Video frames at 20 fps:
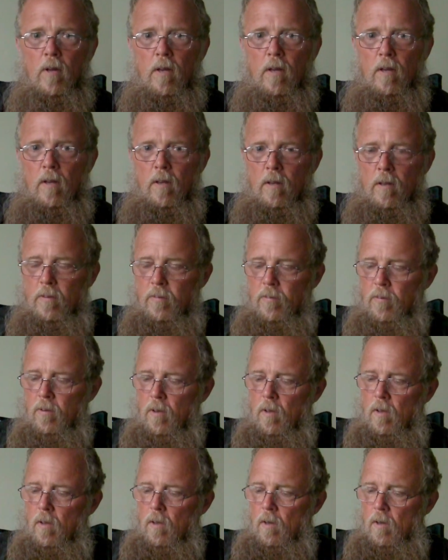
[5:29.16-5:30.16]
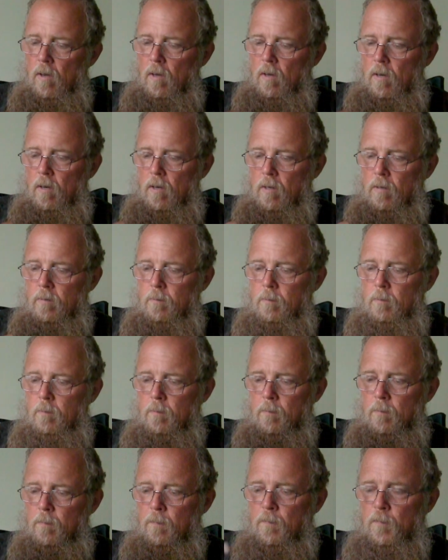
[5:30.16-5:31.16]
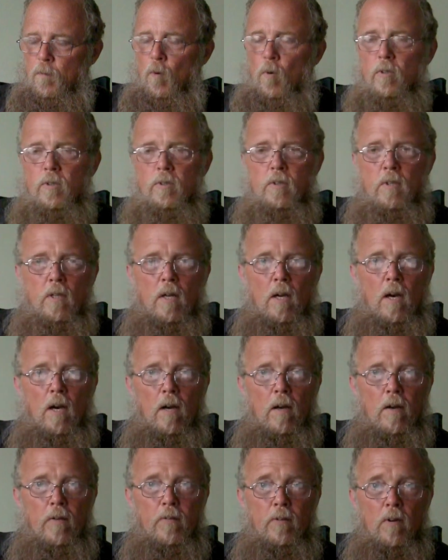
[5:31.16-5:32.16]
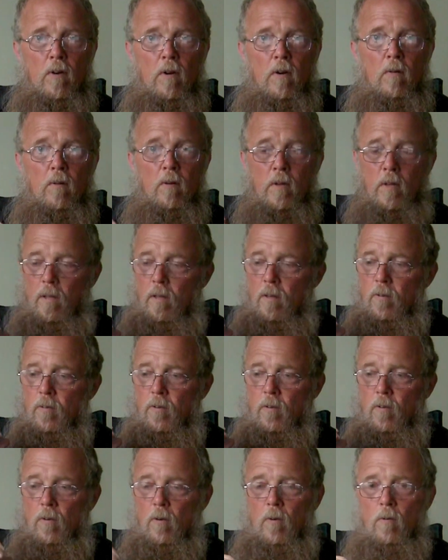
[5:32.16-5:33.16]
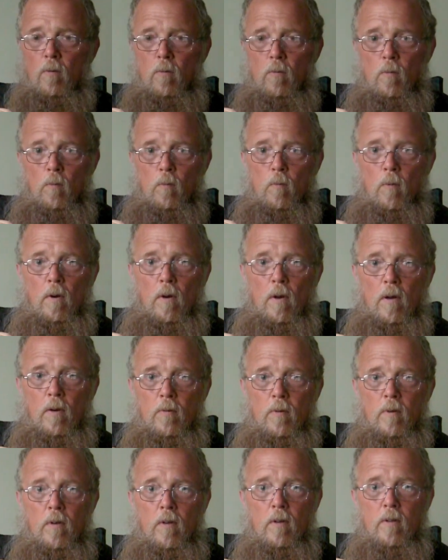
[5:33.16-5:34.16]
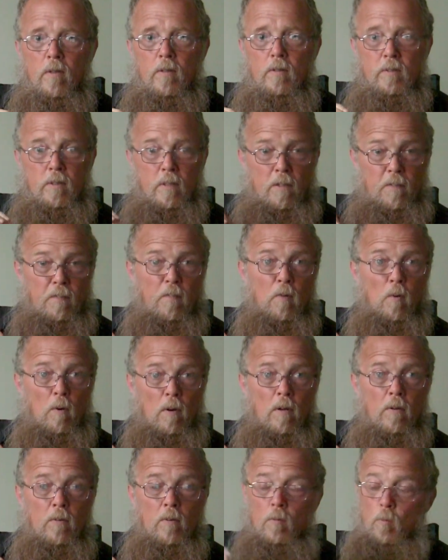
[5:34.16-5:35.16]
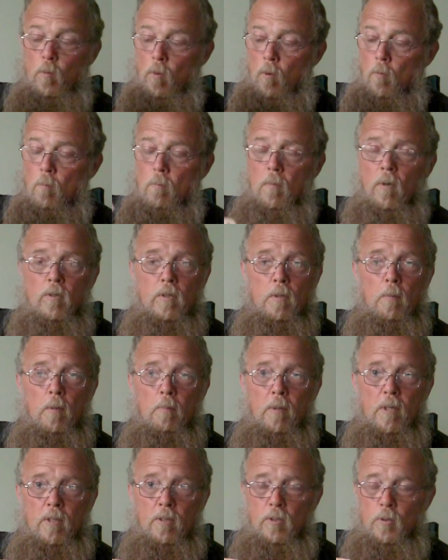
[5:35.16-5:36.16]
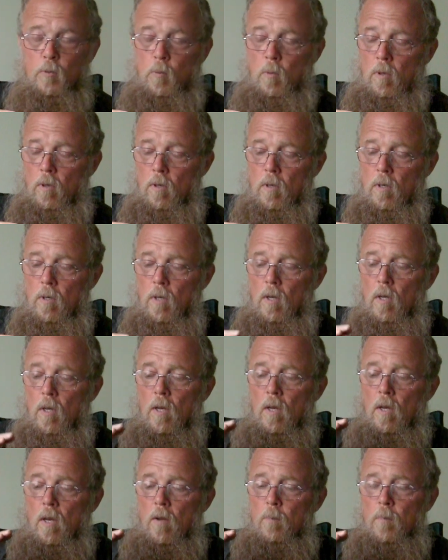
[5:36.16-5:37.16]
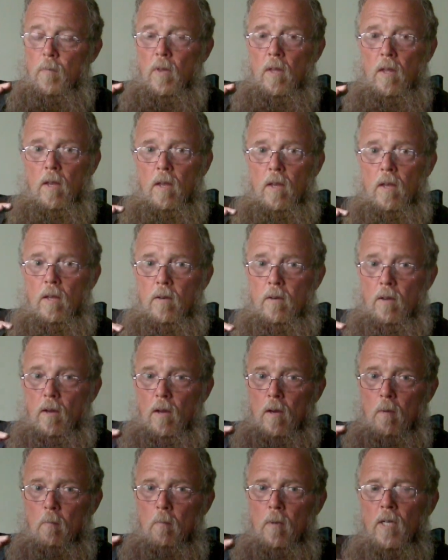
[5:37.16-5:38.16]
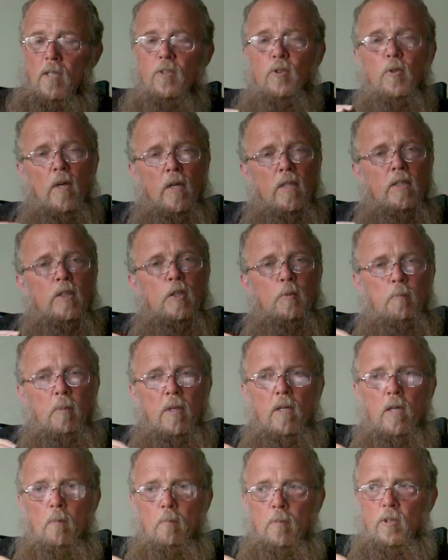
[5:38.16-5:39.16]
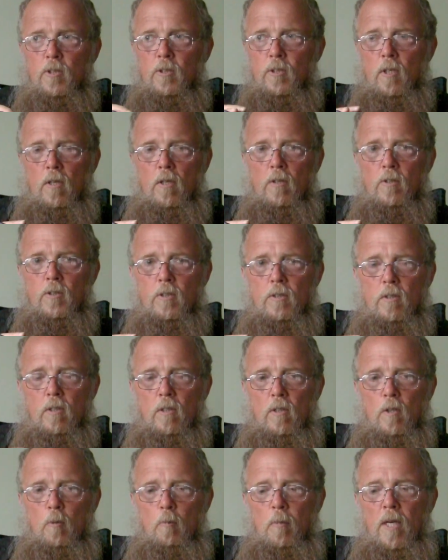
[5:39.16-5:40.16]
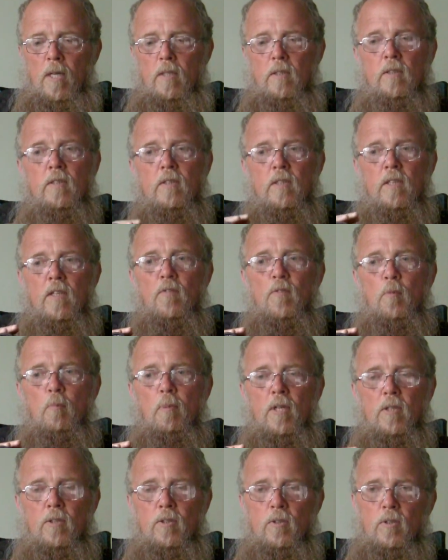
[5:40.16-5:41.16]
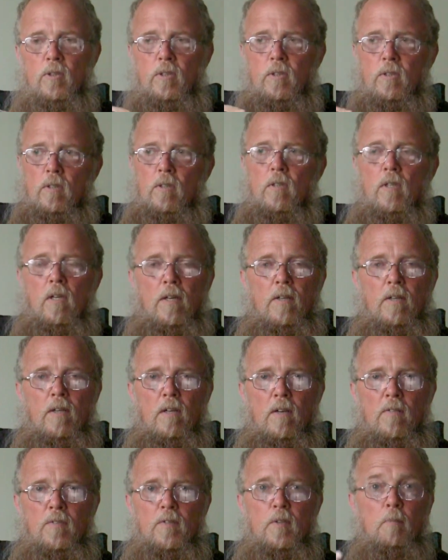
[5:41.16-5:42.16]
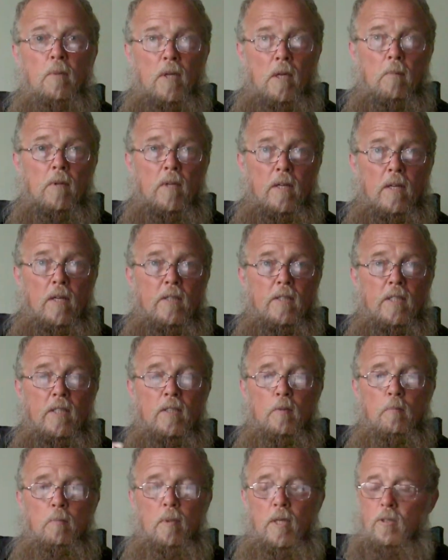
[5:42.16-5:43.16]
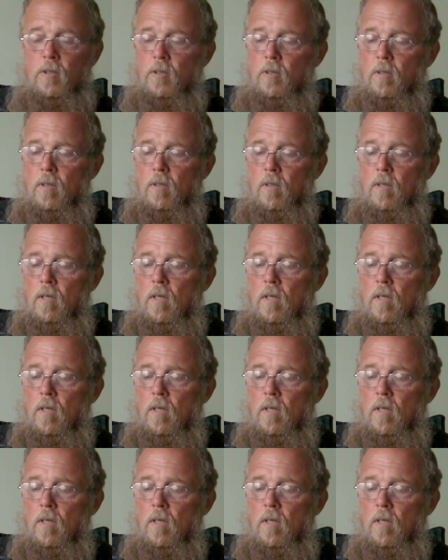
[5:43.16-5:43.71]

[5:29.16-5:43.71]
is force the ISO into 100 instead of 400, where most of my pictures were. And I might try and speed up the shutter just a little bit and see if the picture is still light enough to be able to get a decent picture.